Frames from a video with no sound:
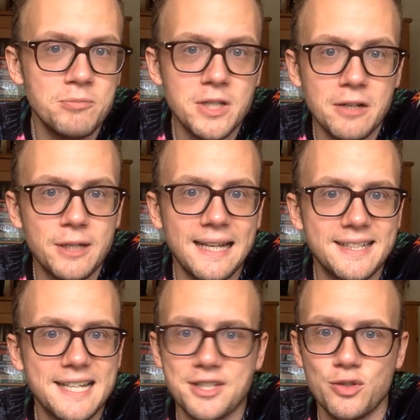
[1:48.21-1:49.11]
you know,
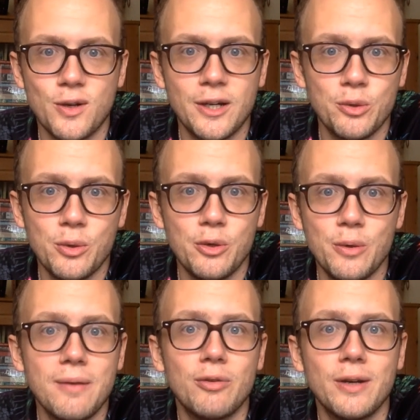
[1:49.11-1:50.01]
Galatasaray or
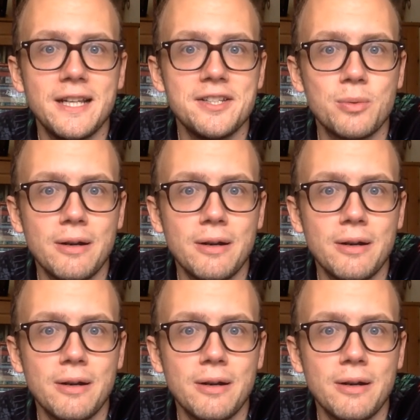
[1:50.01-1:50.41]
whoever it is,